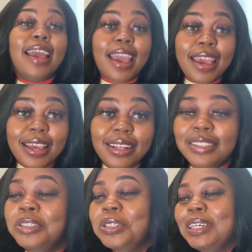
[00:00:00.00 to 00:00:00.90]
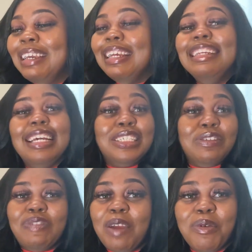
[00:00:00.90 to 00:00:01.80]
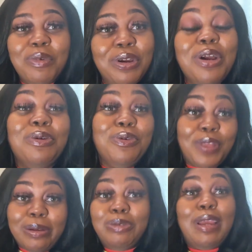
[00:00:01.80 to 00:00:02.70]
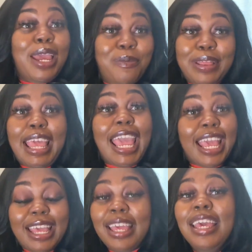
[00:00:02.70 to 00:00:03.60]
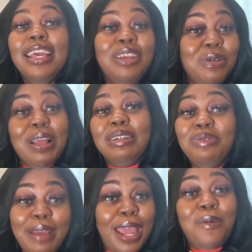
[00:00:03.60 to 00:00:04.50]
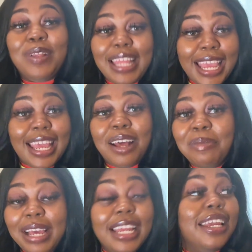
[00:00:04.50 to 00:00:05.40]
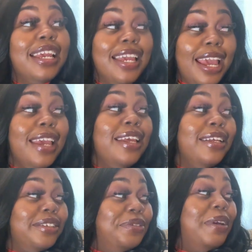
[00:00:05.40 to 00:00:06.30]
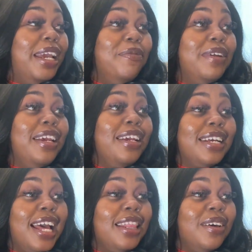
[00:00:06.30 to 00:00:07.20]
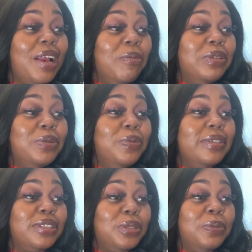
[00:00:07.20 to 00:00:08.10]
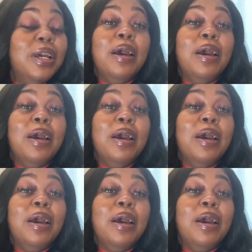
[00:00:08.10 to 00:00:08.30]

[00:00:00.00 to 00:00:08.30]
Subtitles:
ate. That's his favorite word. Oh, you thought you ate with that. You thought you ate with that. I'm like, yeah, he ate. You ate with it because I thought I was doing something.